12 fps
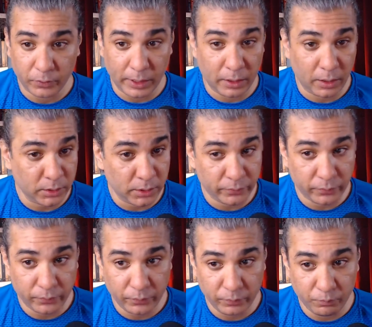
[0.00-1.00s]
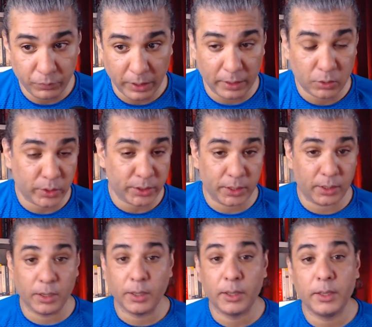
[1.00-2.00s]
There are lots of
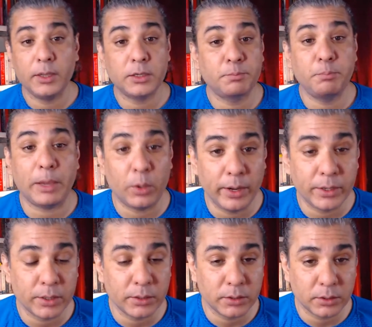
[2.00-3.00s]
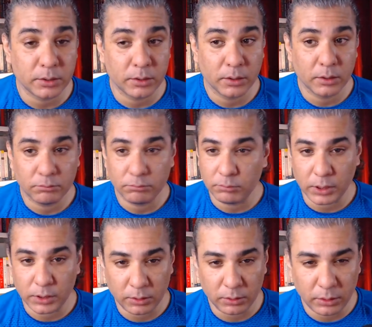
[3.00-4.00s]
interesting speculations, but
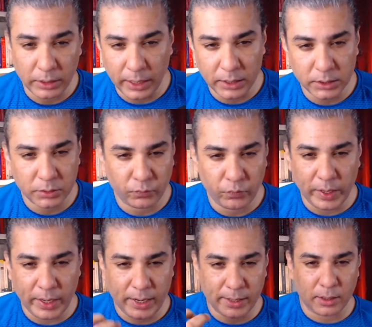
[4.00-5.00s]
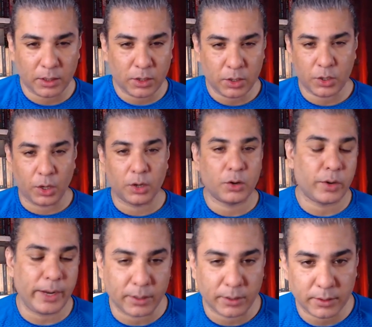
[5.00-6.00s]
there is very little
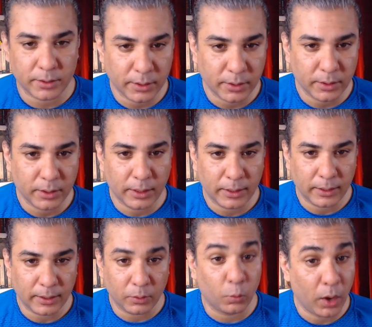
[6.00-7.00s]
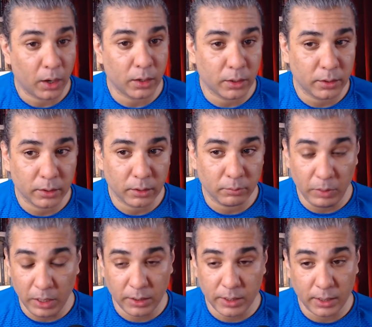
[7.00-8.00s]
concrete work
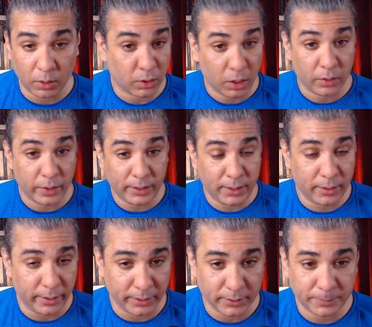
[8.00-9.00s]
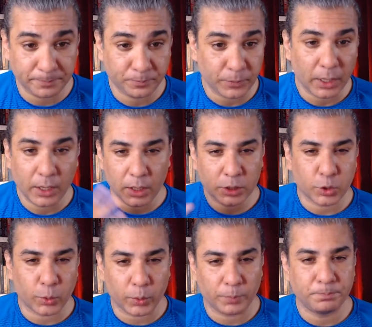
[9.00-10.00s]
being done or concrete theories.
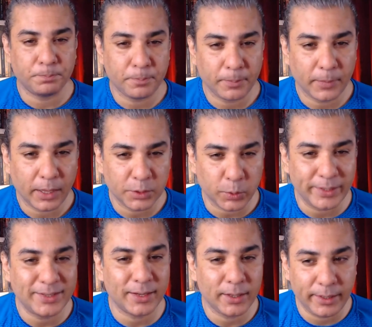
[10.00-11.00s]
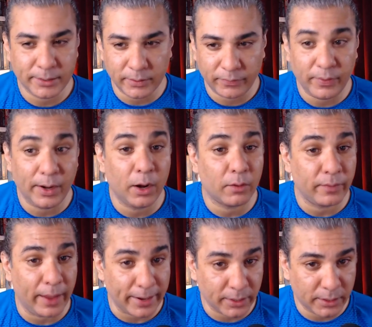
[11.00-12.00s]
So, so it's a it's a field of
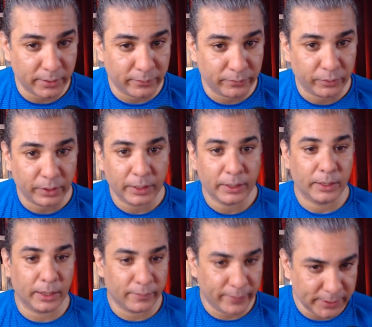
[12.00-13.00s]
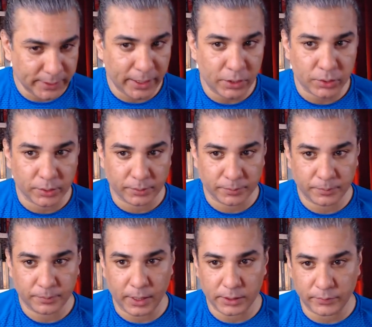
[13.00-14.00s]
active investigation
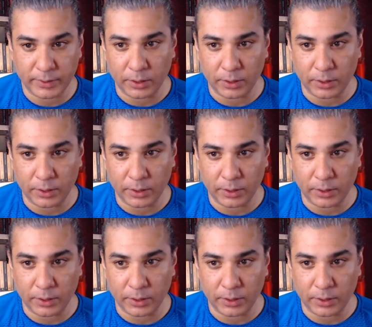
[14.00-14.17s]
as of